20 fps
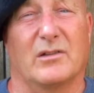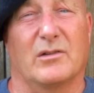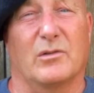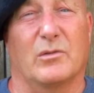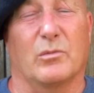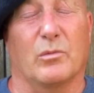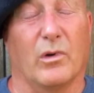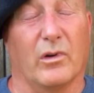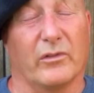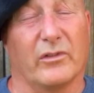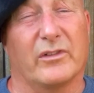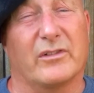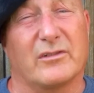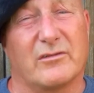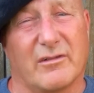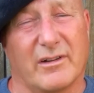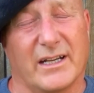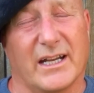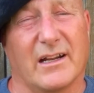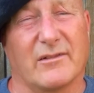1,
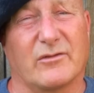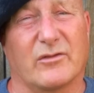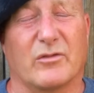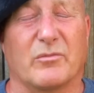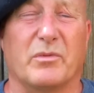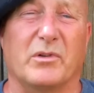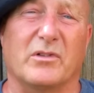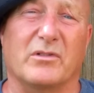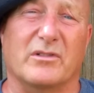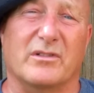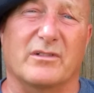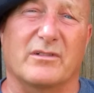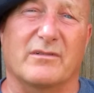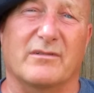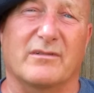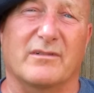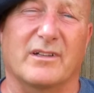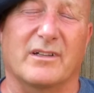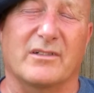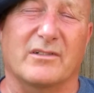drain out of the pot,
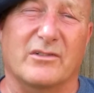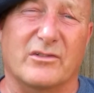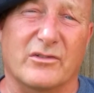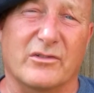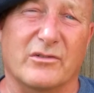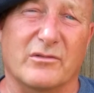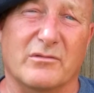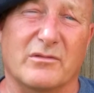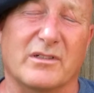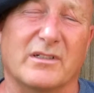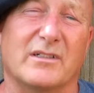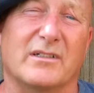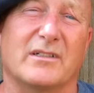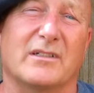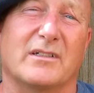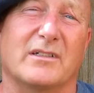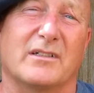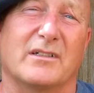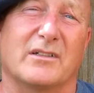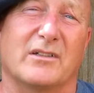2,
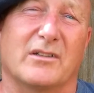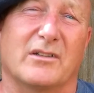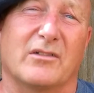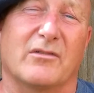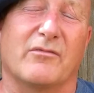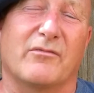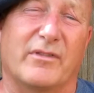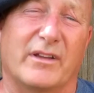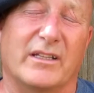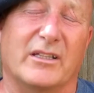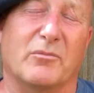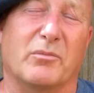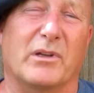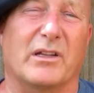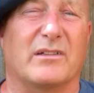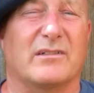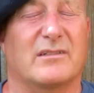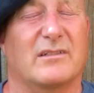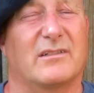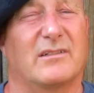feed the
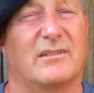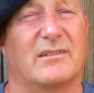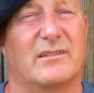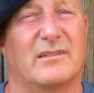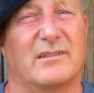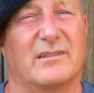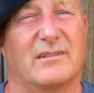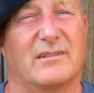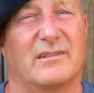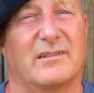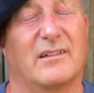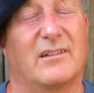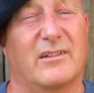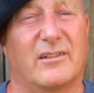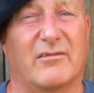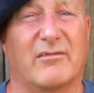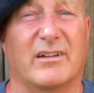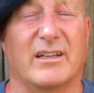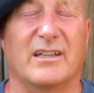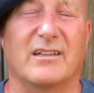plant, and
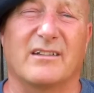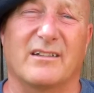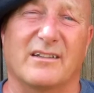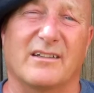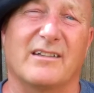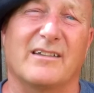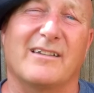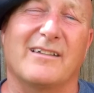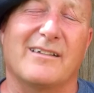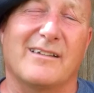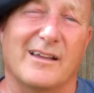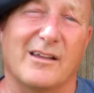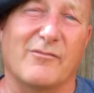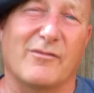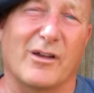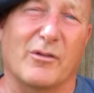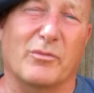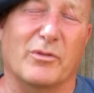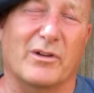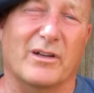3,
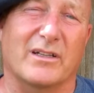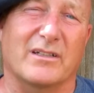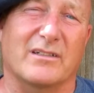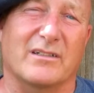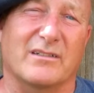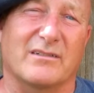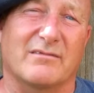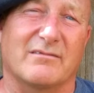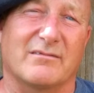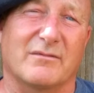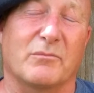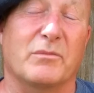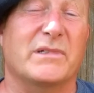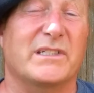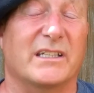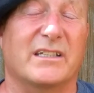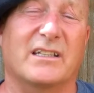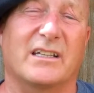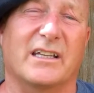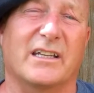evaporate,
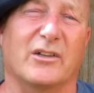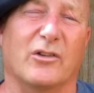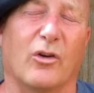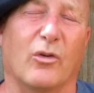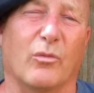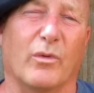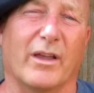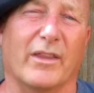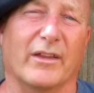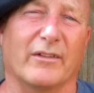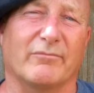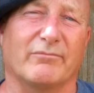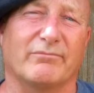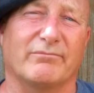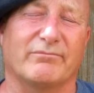particularly in hot weather.